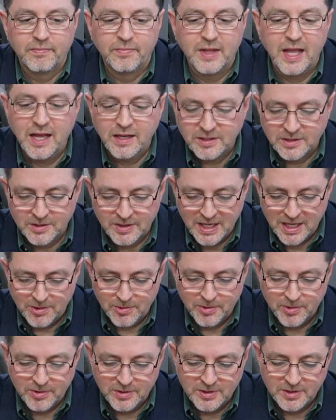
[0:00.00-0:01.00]
yeah, so now
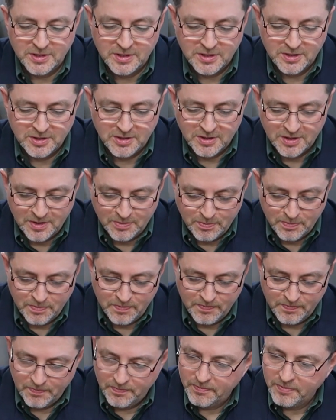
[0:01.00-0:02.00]
we're just to the
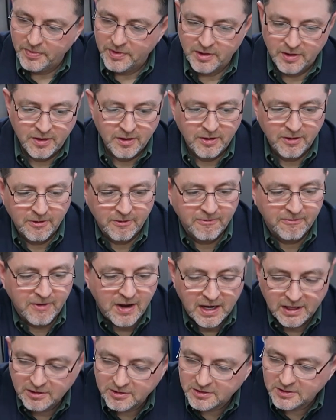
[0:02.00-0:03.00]

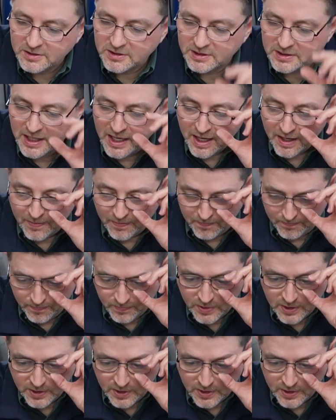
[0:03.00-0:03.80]
final step.